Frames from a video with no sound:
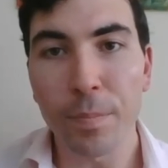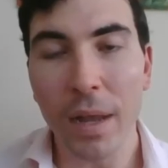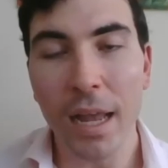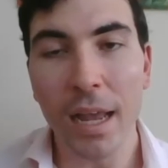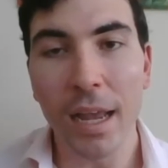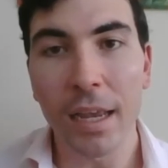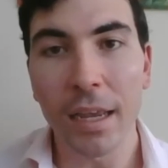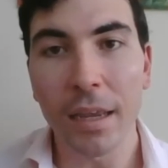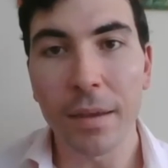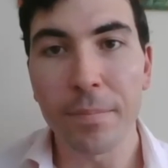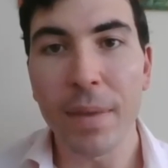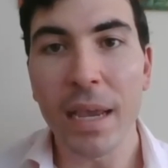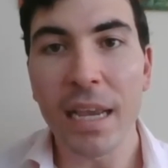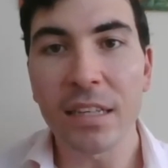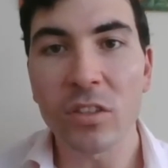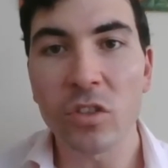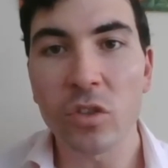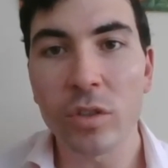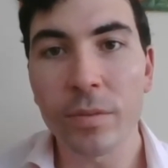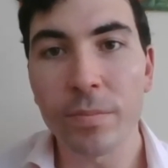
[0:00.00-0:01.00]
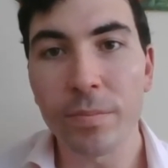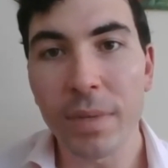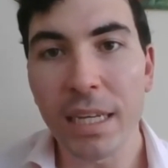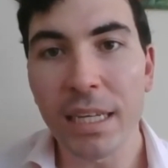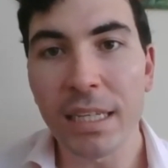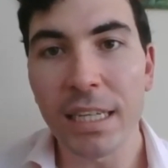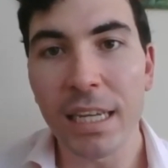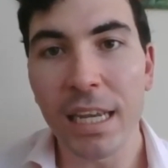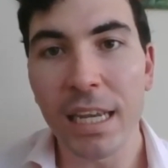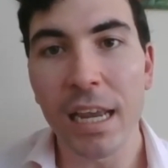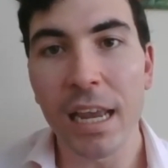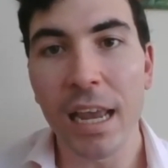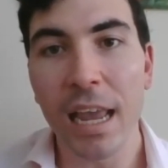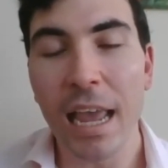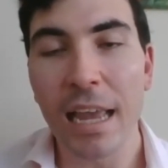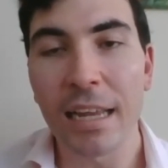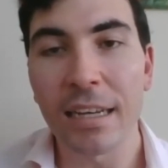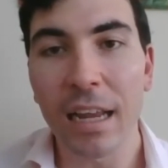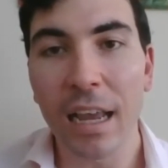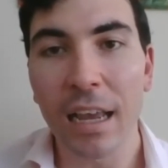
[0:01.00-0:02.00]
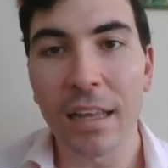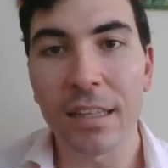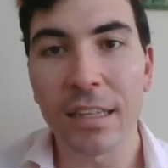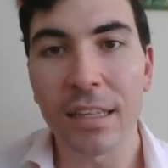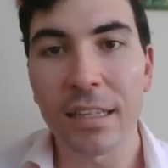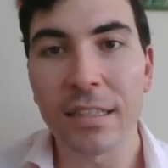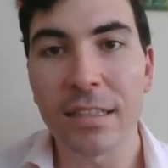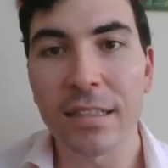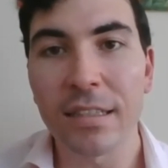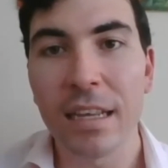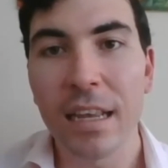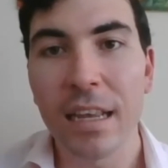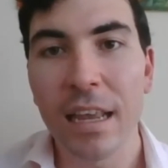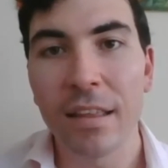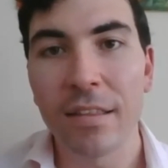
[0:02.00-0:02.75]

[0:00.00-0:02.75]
by mainstream media and others